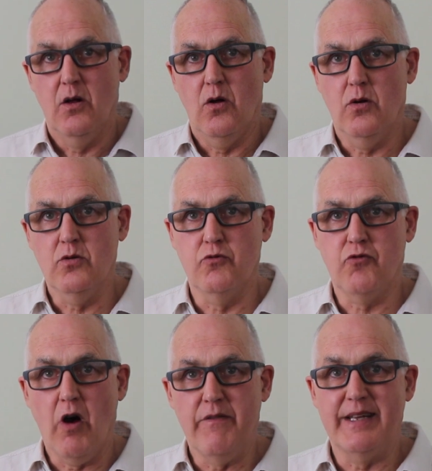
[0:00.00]
All
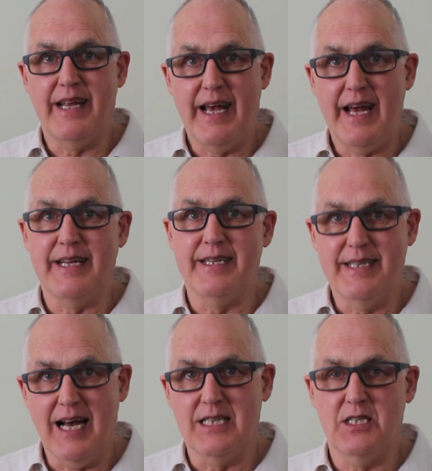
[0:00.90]
driving the head in
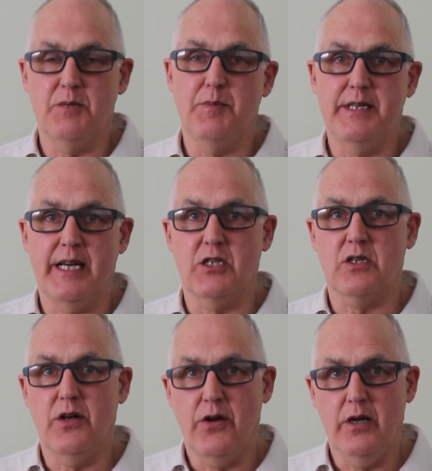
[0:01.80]
does is
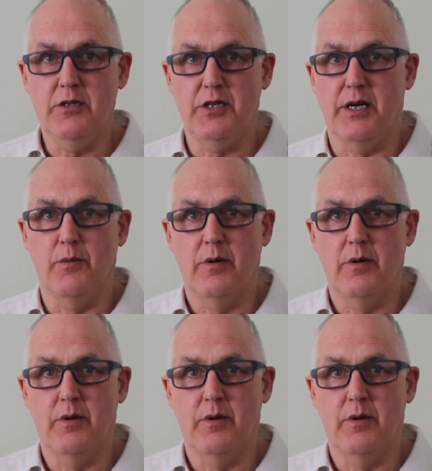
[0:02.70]
potentially hurt you.